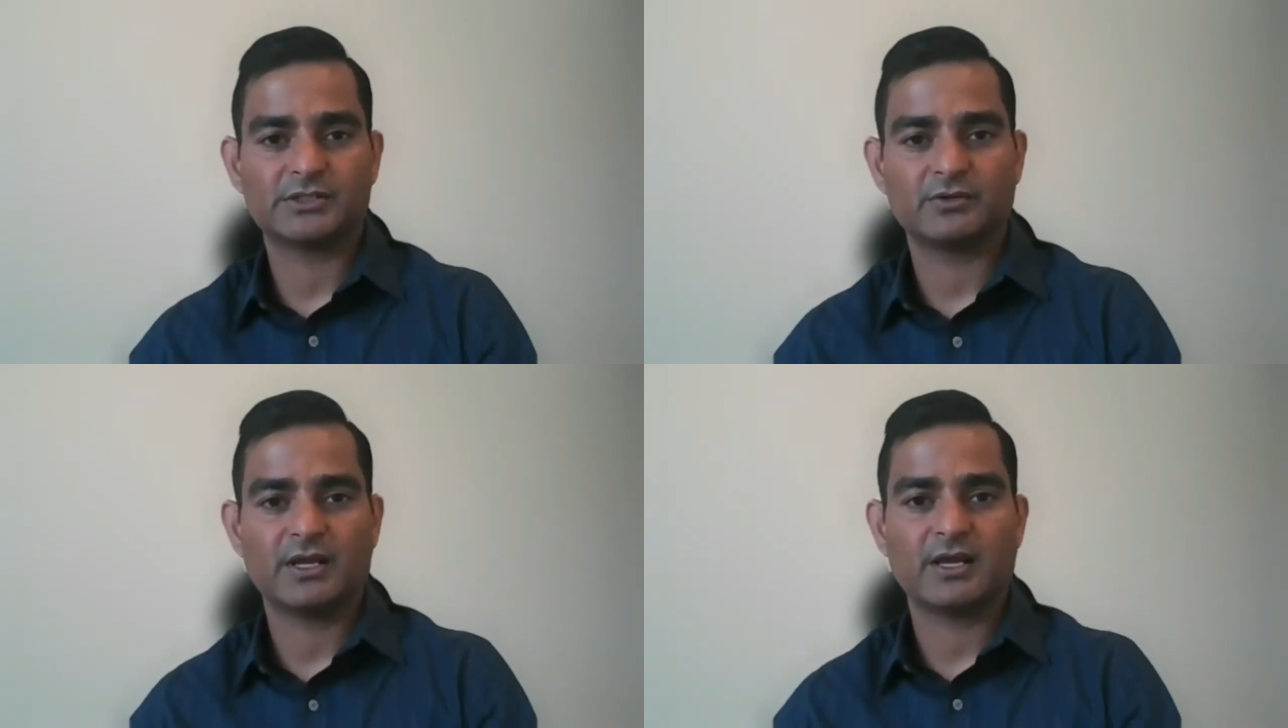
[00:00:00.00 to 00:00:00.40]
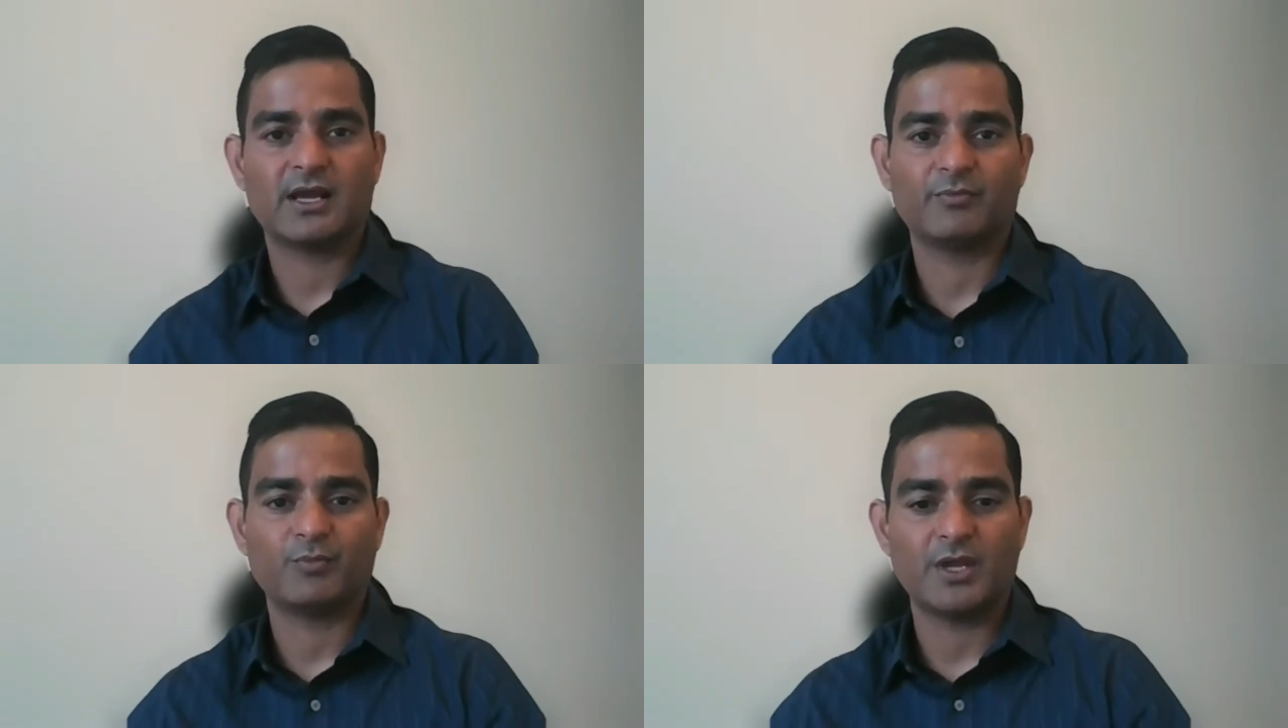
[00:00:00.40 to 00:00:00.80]
So they
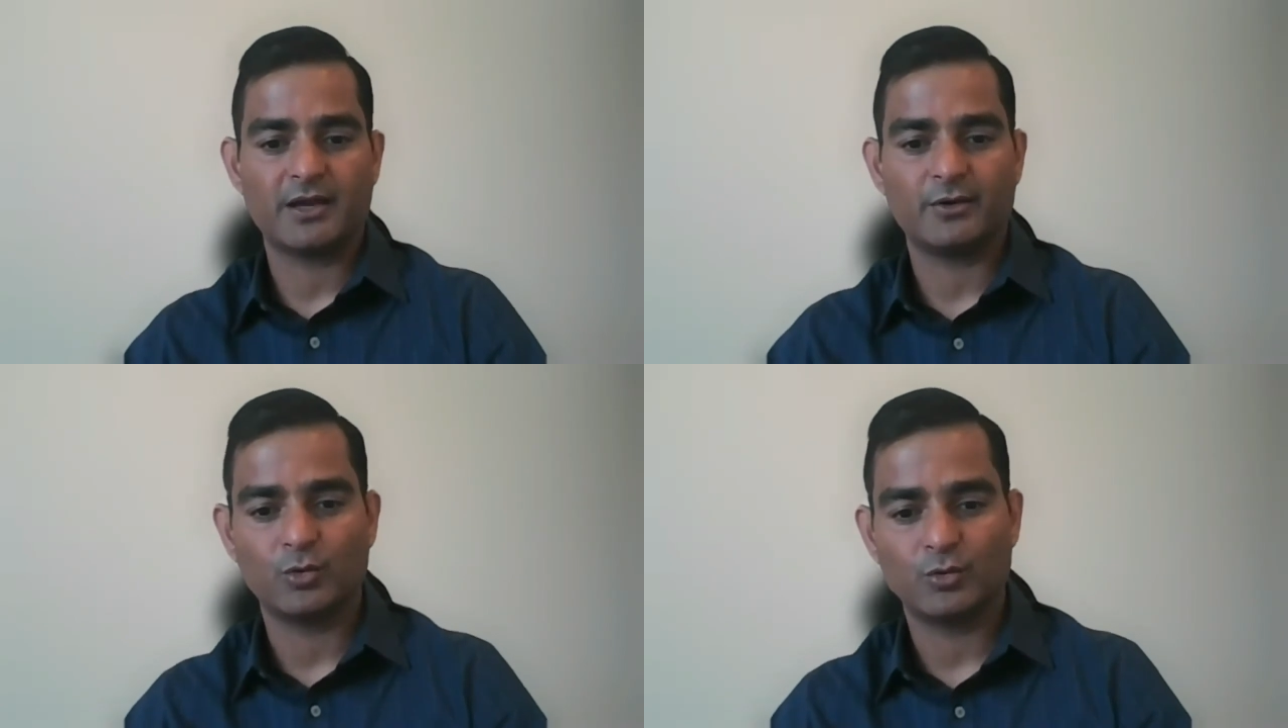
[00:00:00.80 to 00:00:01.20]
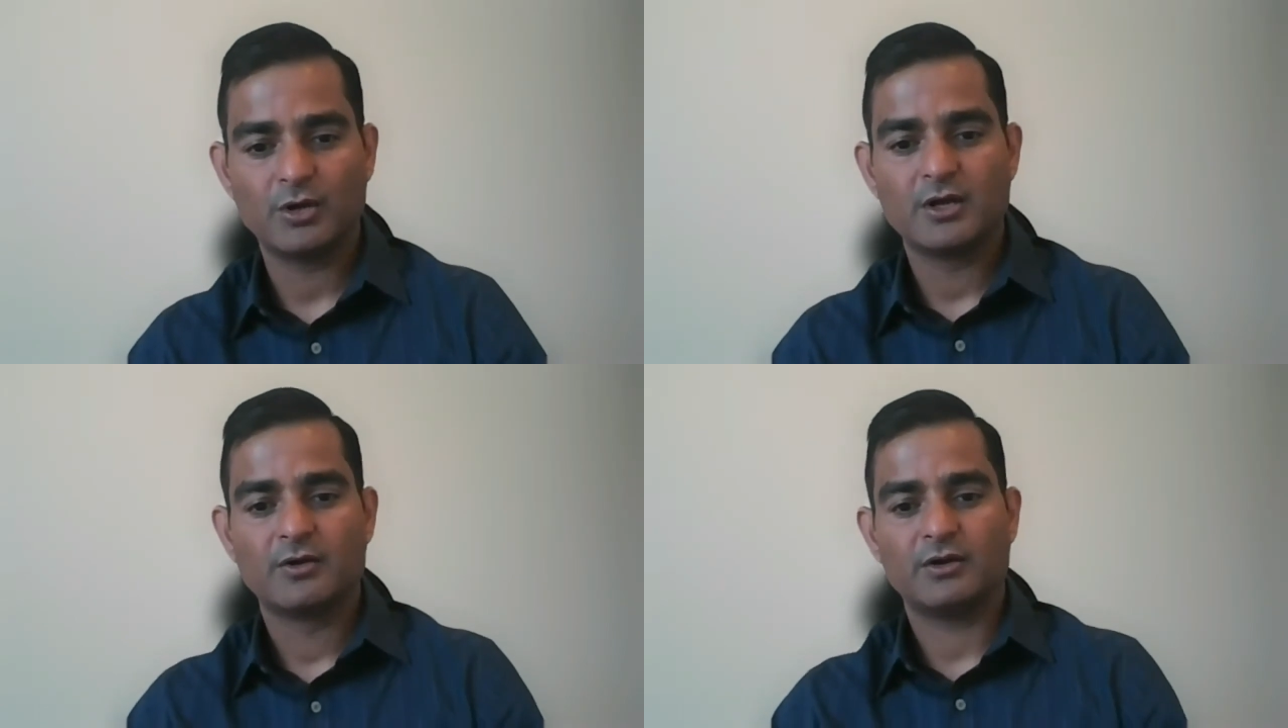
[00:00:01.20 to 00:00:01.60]
have a
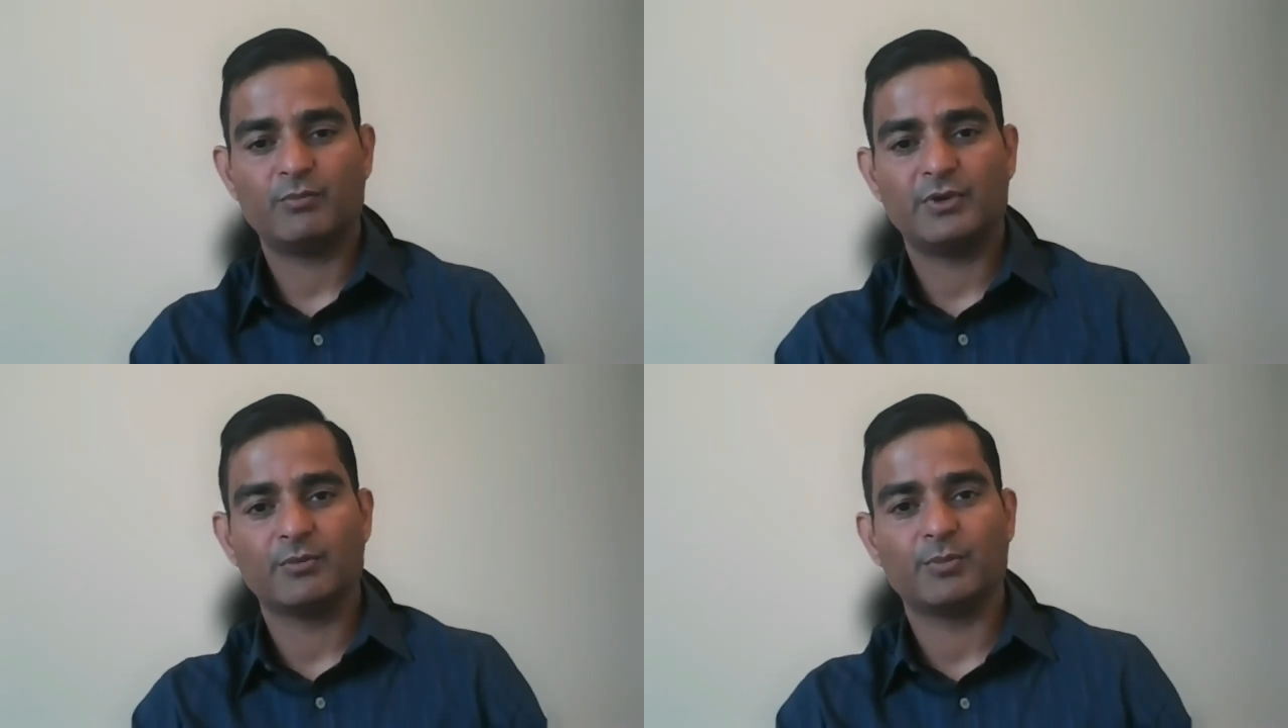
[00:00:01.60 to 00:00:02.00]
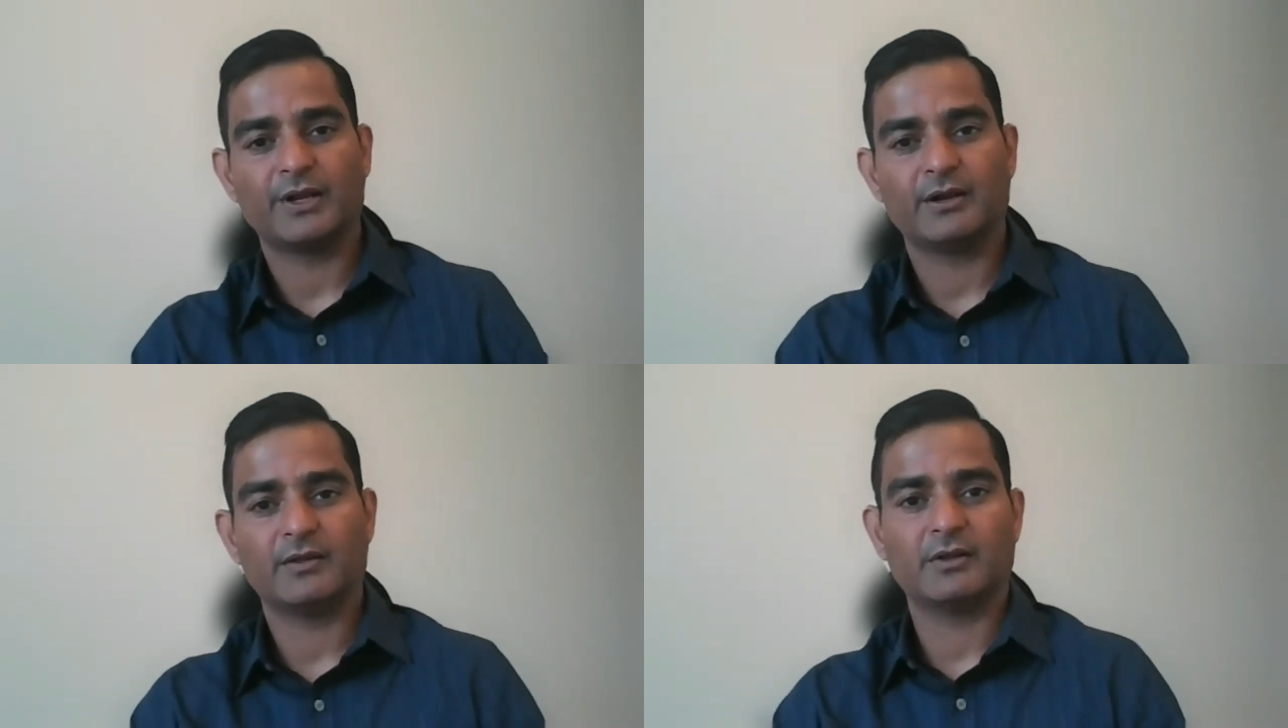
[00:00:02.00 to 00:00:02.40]
piano being
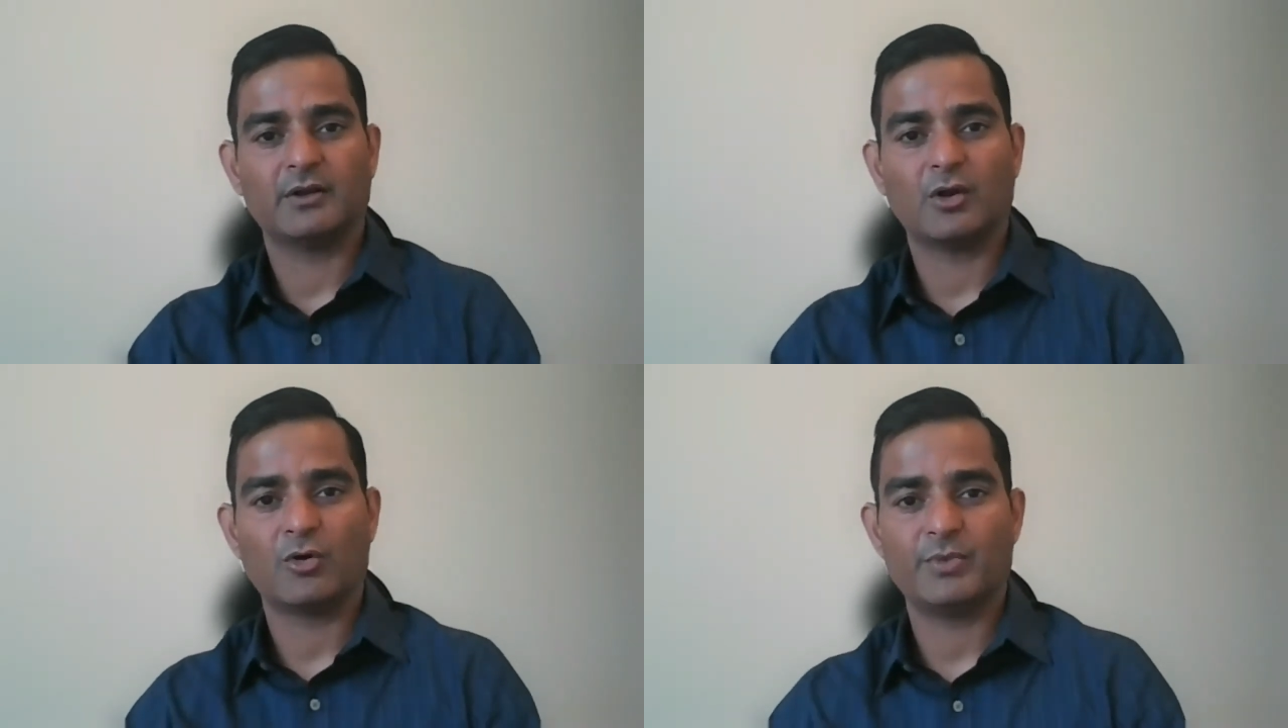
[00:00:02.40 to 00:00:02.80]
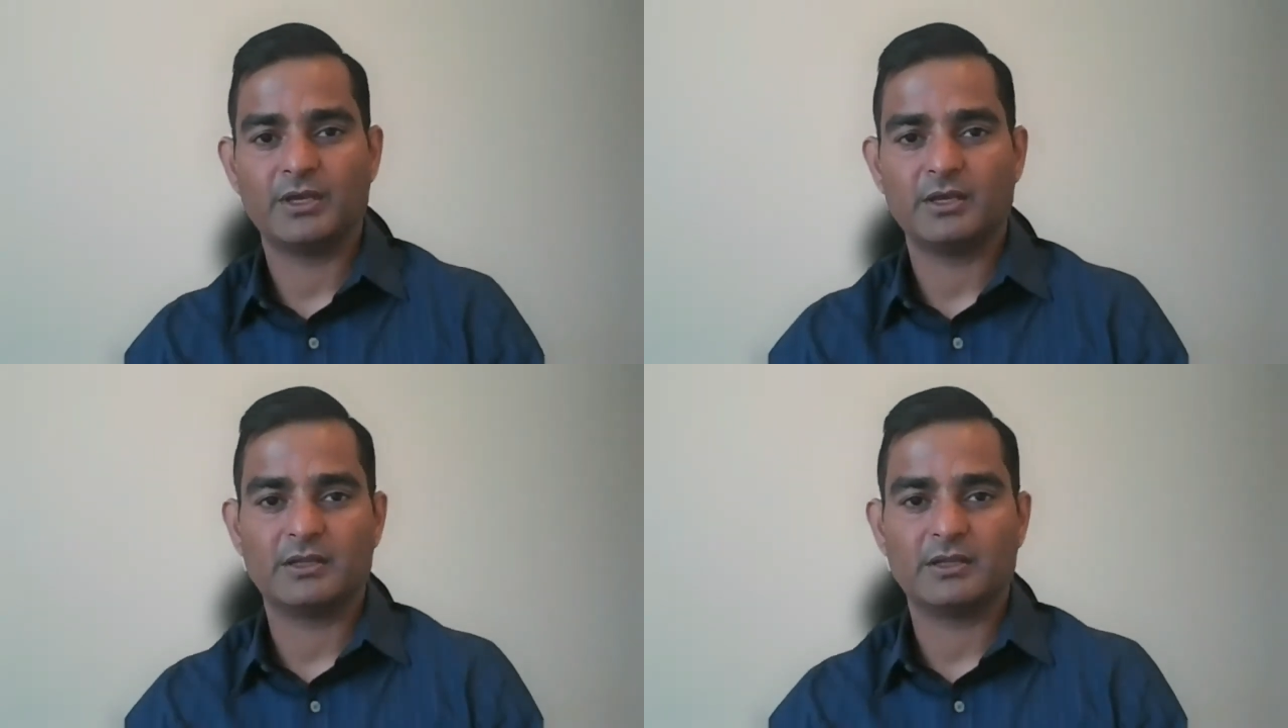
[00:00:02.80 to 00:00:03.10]
played in the lobby.